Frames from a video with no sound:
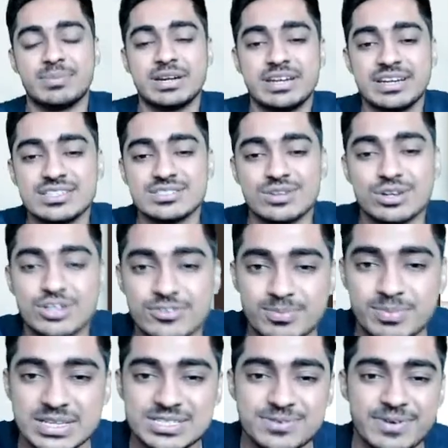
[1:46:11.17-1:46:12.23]
it is not of
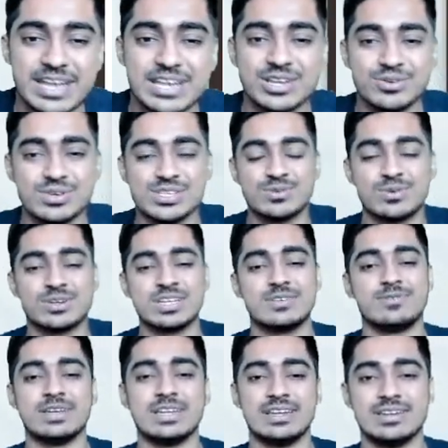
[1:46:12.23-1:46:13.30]
much value, is what I
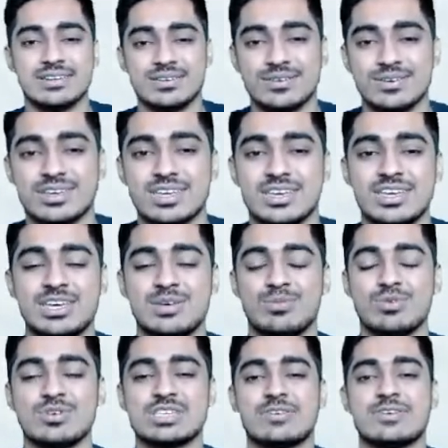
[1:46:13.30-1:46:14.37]
feel. Okay,
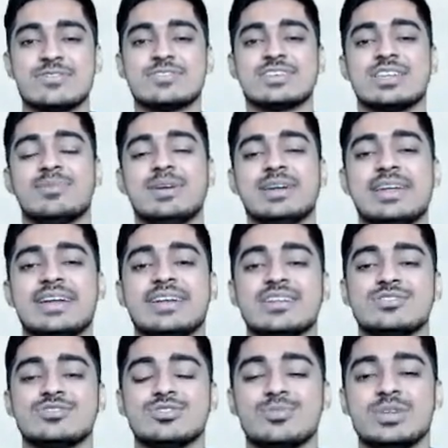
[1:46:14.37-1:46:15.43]
because I would have scribbled and
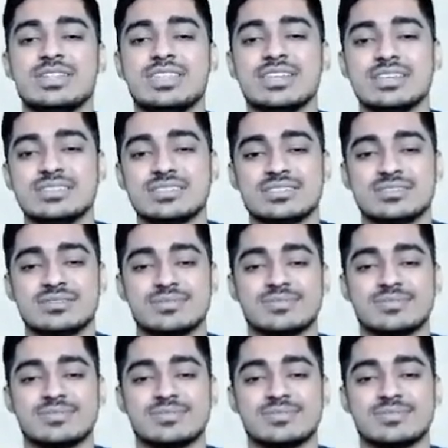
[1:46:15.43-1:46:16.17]
done so many things.